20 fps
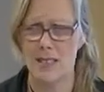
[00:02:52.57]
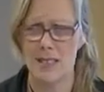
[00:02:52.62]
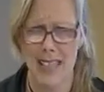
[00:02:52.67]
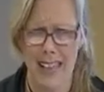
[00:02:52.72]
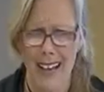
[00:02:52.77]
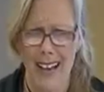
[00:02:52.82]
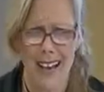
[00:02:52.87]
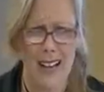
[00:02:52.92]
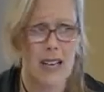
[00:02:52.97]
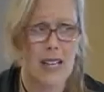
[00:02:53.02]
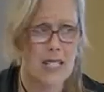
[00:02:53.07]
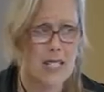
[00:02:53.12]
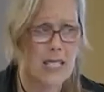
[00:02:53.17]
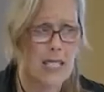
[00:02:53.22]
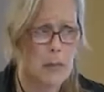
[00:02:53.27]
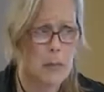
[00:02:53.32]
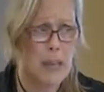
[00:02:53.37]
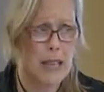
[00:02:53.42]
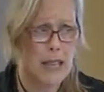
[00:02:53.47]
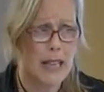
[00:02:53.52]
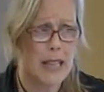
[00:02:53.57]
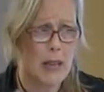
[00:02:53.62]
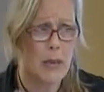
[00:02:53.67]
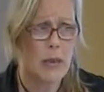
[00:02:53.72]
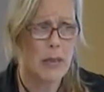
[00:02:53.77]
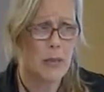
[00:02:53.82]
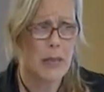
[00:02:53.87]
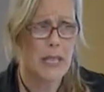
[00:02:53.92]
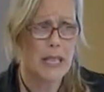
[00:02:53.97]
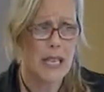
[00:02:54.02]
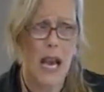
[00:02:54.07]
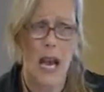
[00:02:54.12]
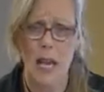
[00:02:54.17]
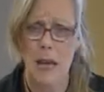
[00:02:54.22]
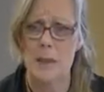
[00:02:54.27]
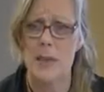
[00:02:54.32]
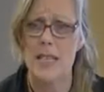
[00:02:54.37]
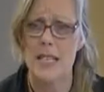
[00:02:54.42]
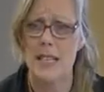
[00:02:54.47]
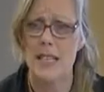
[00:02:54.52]
yeah, because he's been let out 3
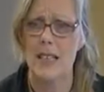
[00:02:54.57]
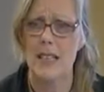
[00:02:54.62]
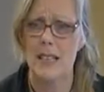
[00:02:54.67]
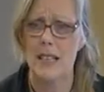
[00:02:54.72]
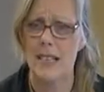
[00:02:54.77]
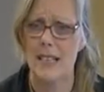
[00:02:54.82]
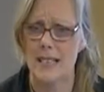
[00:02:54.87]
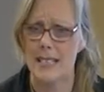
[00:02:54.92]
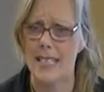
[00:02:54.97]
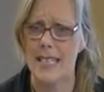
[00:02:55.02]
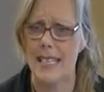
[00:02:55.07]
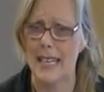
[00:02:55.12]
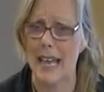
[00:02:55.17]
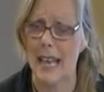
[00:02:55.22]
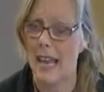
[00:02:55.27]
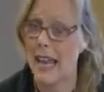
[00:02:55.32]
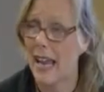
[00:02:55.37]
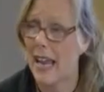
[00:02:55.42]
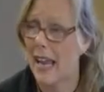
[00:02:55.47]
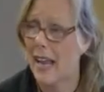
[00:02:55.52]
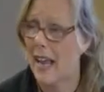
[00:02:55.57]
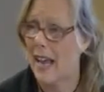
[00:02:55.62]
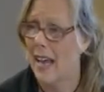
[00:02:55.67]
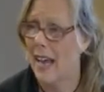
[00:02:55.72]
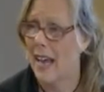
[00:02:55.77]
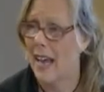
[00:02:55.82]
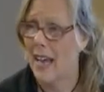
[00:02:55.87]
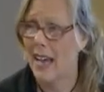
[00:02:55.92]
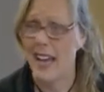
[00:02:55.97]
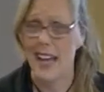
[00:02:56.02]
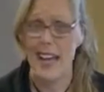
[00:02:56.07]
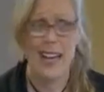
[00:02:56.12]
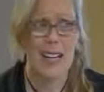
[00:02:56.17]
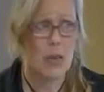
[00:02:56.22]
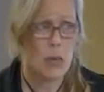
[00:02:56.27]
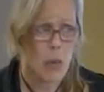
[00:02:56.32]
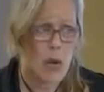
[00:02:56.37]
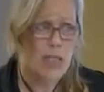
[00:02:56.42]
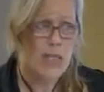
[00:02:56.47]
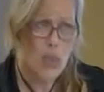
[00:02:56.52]
times today and
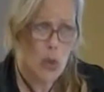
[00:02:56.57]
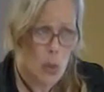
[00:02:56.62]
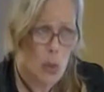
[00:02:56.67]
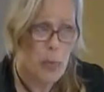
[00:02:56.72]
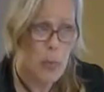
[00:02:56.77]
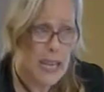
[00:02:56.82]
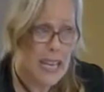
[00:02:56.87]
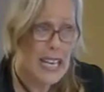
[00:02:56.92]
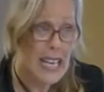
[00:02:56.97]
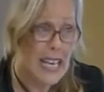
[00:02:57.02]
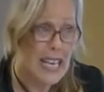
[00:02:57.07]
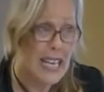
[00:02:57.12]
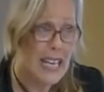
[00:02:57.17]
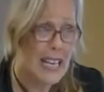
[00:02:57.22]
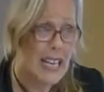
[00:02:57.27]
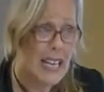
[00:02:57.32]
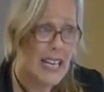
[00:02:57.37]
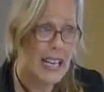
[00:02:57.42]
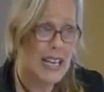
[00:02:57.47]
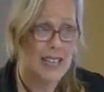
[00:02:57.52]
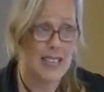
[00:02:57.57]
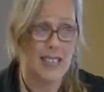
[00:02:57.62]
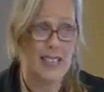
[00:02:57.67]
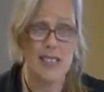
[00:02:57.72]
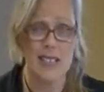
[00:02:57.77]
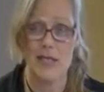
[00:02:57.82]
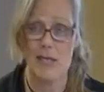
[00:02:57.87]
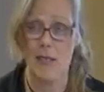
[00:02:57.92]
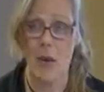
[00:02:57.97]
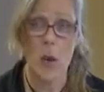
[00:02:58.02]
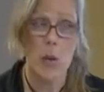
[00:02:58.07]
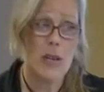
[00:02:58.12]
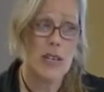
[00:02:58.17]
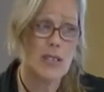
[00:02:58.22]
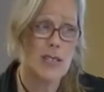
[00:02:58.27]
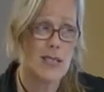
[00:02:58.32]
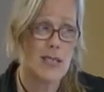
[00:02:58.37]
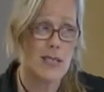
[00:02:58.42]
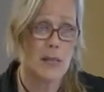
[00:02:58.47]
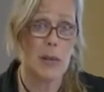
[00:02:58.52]
he wants to go pee and his
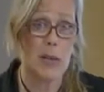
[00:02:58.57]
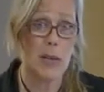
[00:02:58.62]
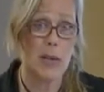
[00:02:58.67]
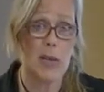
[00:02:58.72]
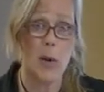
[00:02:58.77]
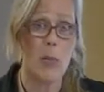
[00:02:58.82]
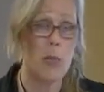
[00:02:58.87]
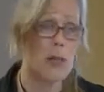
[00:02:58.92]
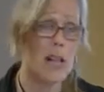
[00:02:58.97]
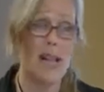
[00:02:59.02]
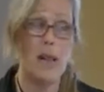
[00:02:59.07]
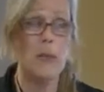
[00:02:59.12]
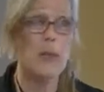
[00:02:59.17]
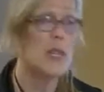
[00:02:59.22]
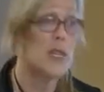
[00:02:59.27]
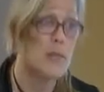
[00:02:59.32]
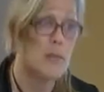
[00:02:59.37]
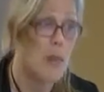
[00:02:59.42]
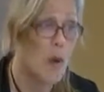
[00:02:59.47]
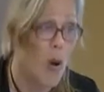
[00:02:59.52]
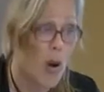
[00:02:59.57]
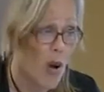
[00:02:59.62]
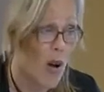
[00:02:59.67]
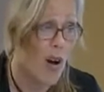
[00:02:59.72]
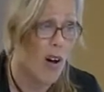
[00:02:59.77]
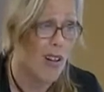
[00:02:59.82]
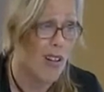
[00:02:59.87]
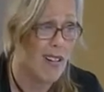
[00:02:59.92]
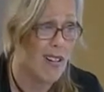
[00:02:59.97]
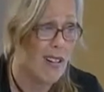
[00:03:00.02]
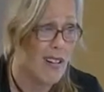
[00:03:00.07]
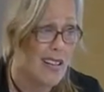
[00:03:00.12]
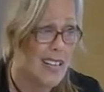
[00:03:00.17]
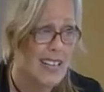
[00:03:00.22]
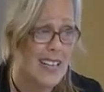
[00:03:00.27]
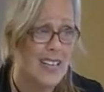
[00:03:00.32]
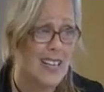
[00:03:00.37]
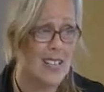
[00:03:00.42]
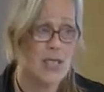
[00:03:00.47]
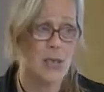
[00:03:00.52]
focus is maybe go playing with his ball.
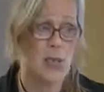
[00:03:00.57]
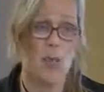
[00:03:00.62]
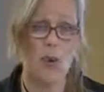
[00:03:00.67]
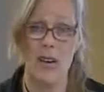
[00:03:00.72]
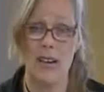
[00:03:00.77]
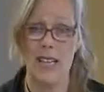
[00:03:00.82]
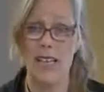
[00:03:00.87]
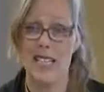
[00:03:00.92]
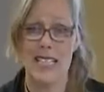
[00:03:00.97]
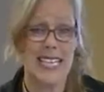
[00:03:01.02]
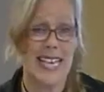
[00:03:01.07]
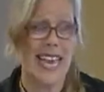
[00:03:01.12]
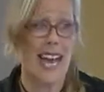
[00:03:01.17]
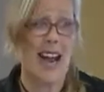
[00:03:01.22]
He doesn't